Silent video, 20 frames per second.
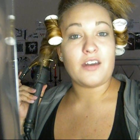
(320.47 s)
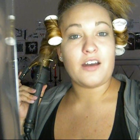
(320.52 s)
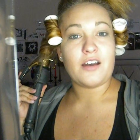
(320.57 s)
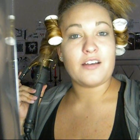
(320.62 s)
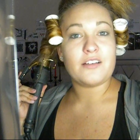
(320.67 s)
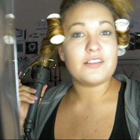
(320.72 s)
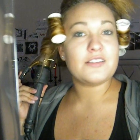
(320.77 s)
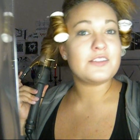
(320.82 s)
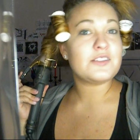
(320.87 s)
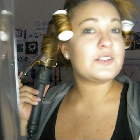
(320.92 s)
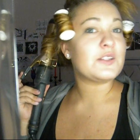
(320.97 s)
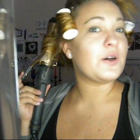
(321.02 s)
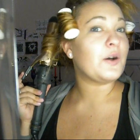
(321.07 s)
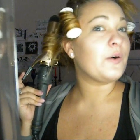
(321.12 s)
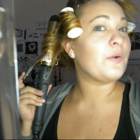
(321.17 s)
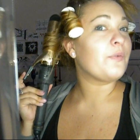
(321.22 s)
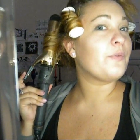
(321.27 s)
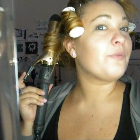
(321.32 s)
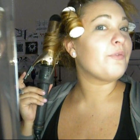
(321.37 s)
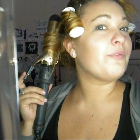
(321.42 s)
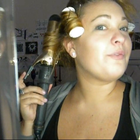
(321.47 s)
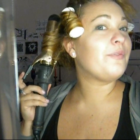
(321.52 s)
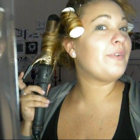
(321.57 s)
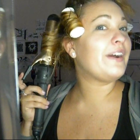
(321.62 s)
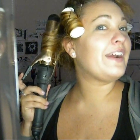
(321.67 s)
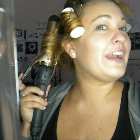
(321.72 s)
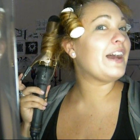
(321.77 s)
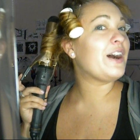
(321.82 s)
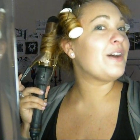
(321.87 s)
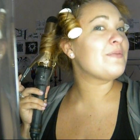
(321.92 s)
Yeah, so
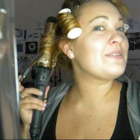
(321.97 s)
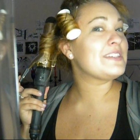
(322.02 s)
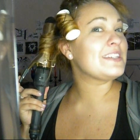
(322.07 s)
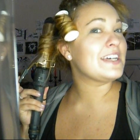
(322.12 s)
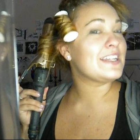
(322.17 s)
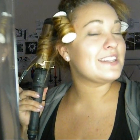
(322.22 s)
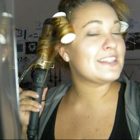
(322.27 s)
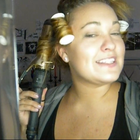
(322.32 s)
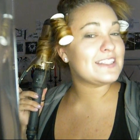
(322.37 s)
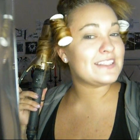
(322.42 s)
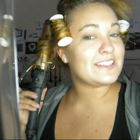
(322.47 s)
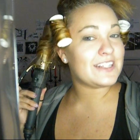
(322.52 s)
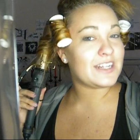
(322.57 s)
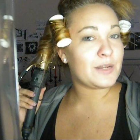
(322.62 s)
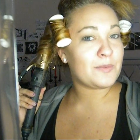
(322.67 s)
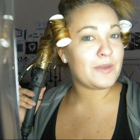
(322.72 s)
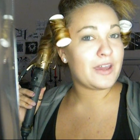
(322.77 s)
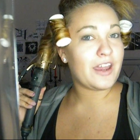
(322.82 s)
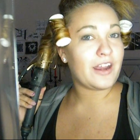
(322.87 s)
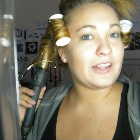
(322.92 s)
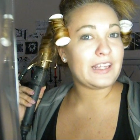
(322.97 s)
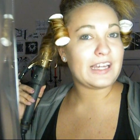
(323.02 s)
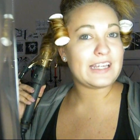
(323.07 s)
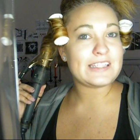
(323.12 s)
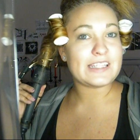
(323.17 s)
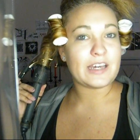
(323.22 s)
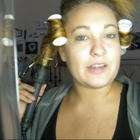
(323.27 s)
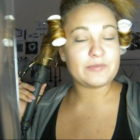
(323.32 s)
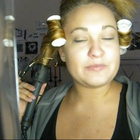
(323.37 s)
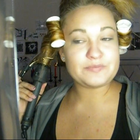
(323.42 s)
right now I'm just letting this sit on my hair,
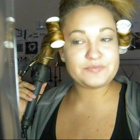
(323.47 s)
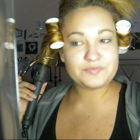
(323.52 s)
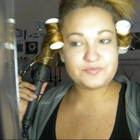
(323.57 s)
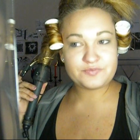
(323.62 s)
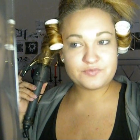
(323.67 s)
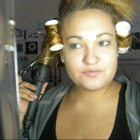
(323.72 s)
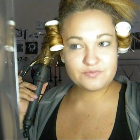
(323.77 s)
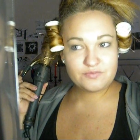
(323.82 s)
like I said.